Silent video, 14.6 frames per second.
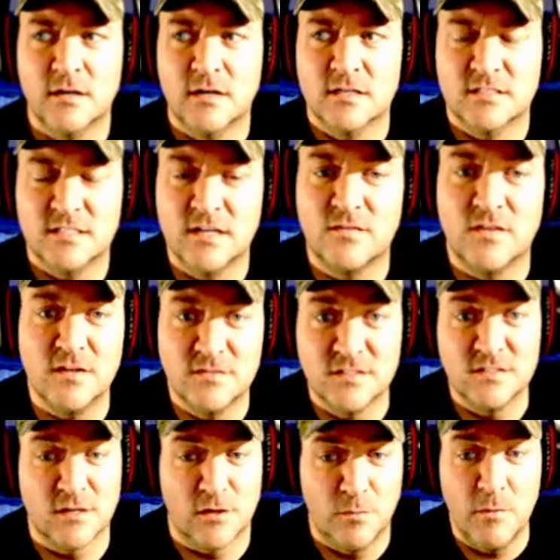Sea of Thieves is
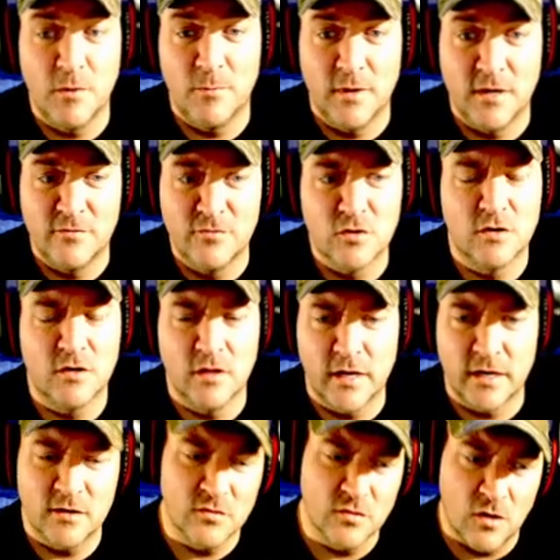a commitment. If you're gonna
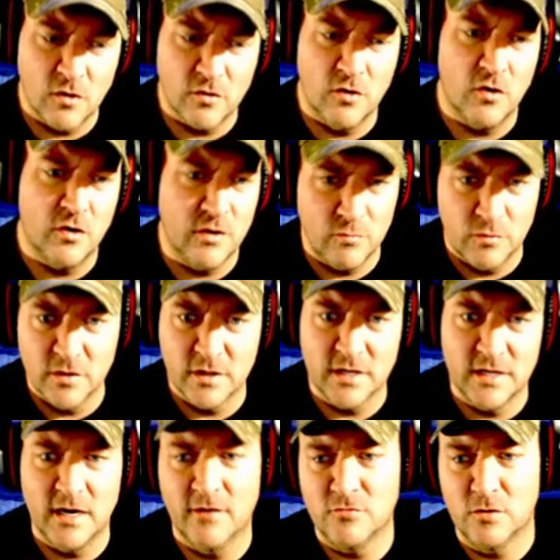like log on and really get
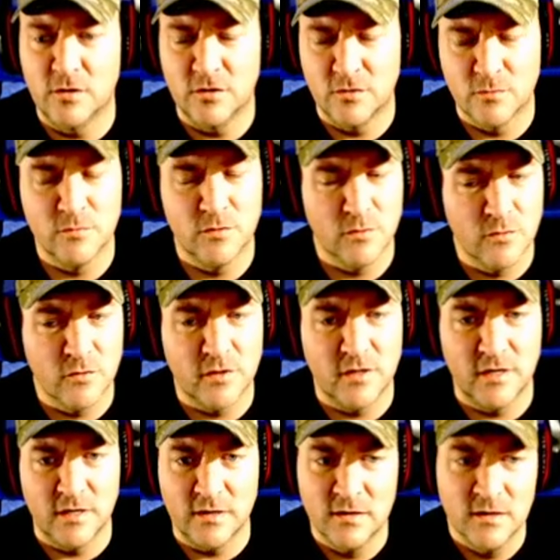after it, you're looking
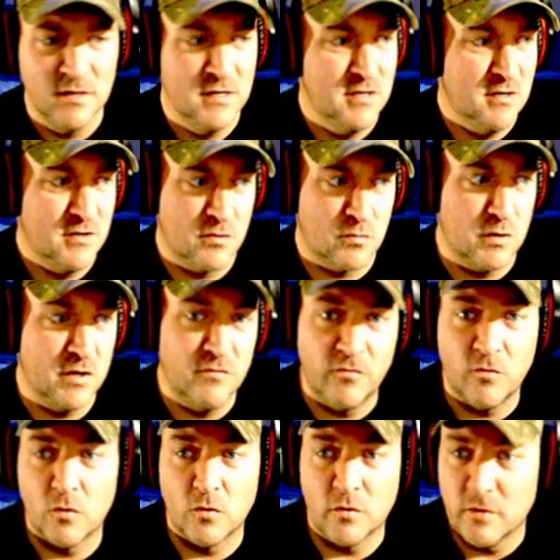at 3,
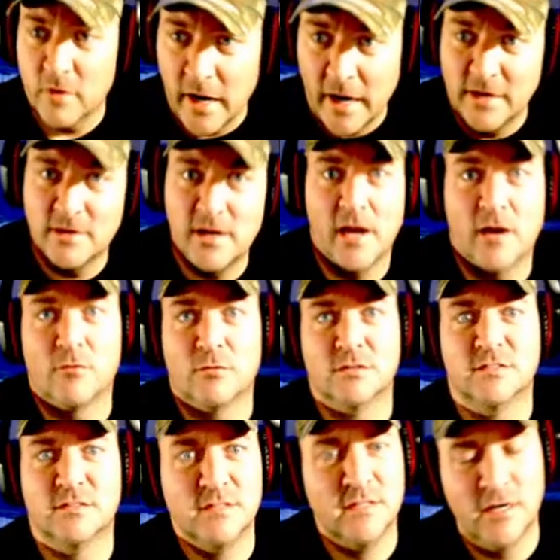4, 8
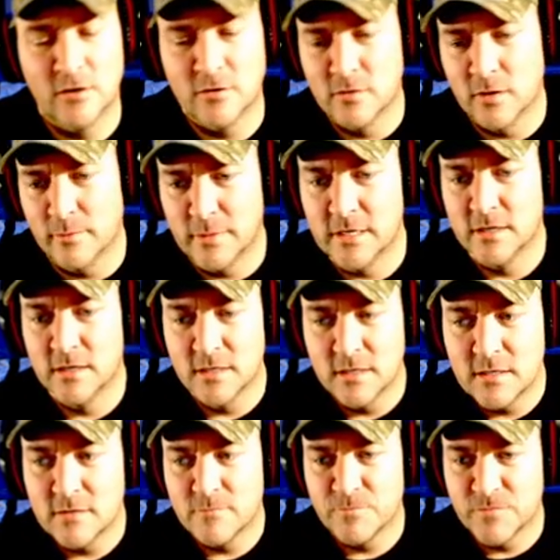hours. I mean,
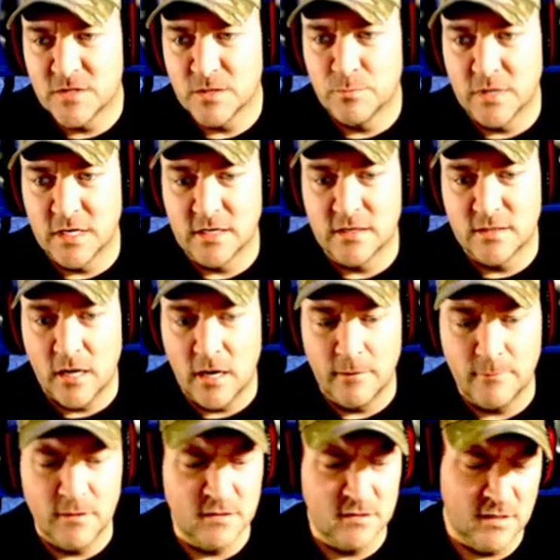it's a big time,
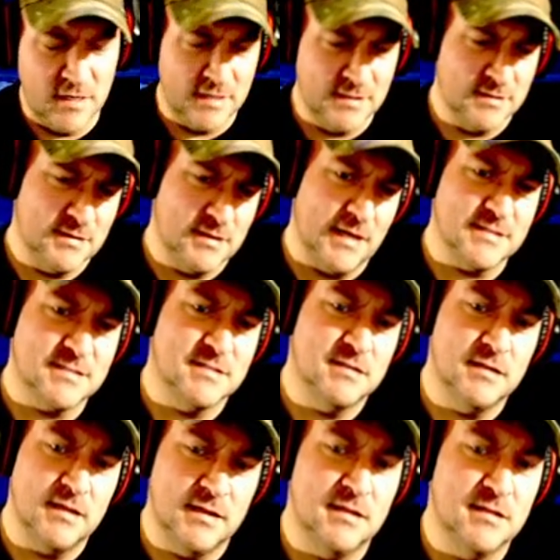and that's
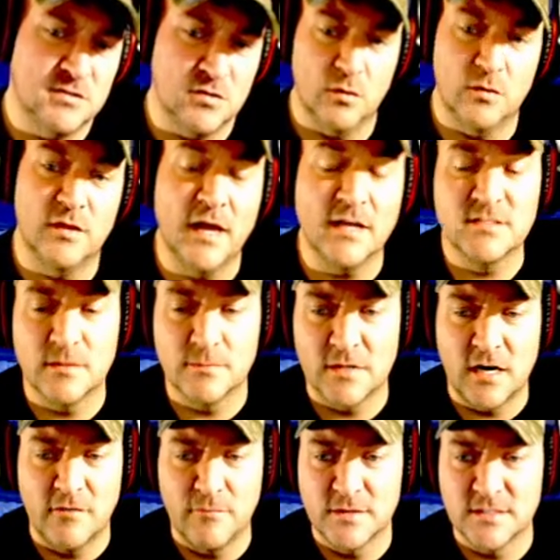something
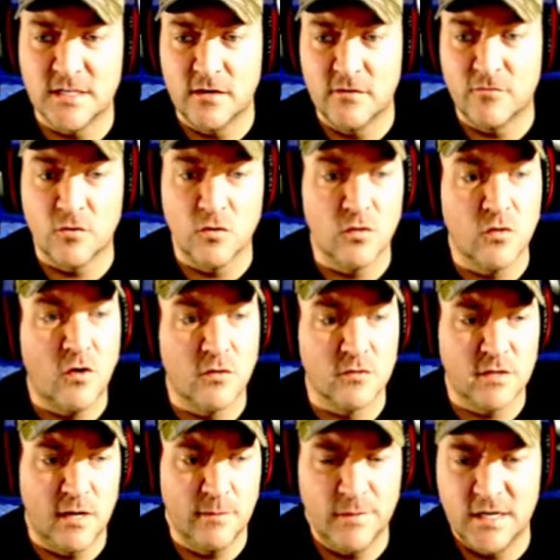I've been saying for a long
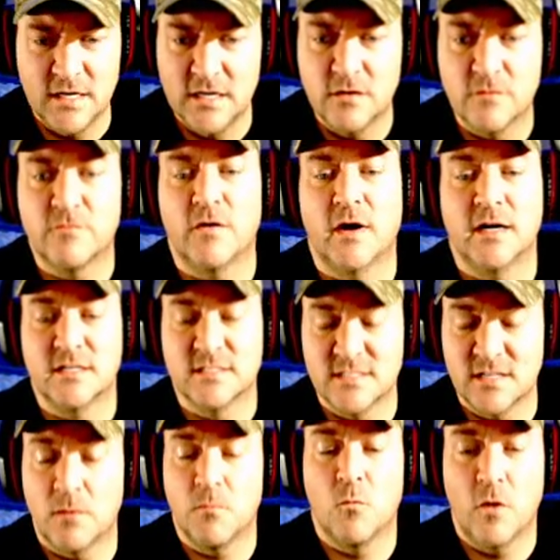time. They need to find
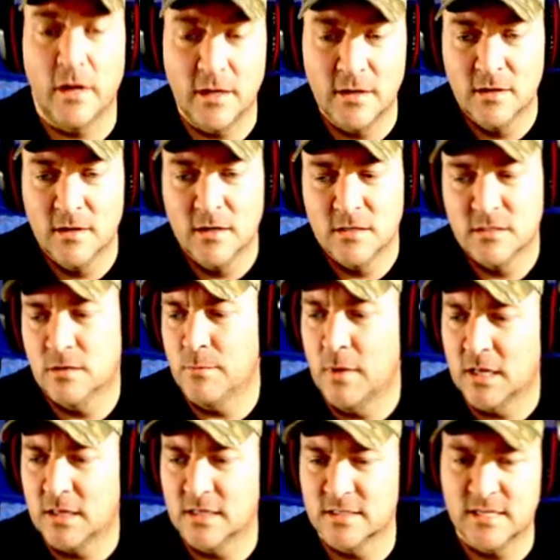some way to
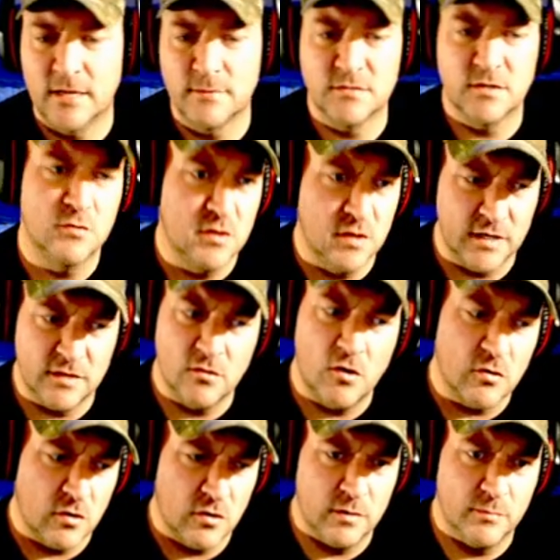make this game something you can like
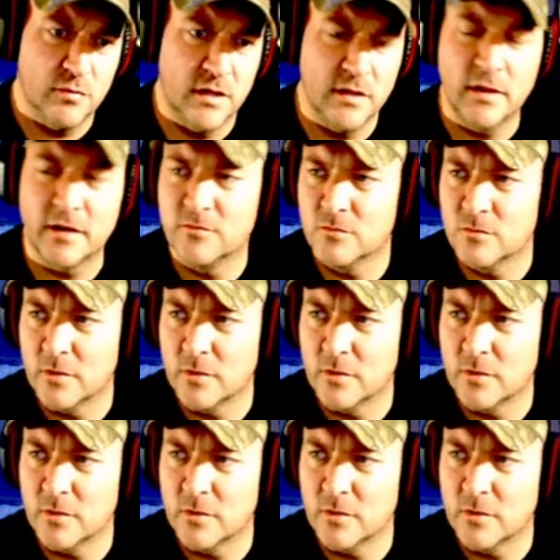log on and play, like